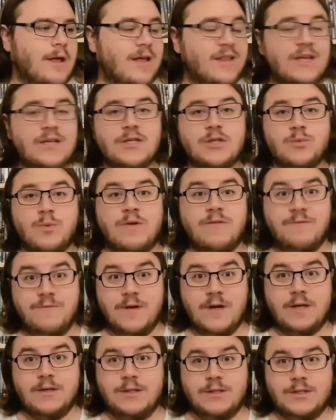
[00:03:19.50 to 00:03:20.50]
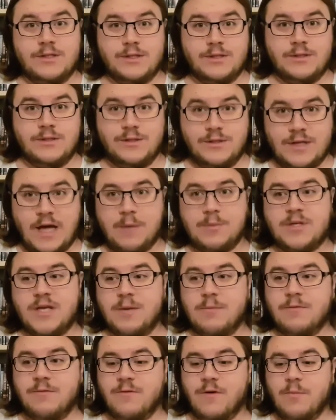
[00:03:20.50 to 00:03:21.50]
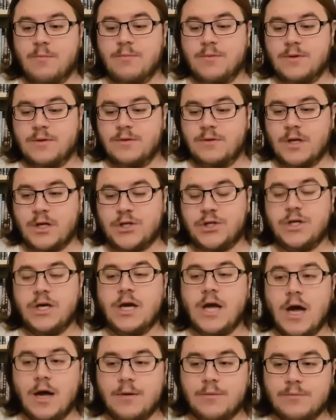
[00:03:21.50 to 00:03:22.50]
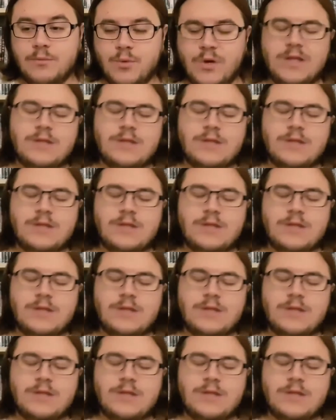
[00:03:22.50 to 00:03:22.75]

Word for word: And this is what uh, stops him from touching a gun.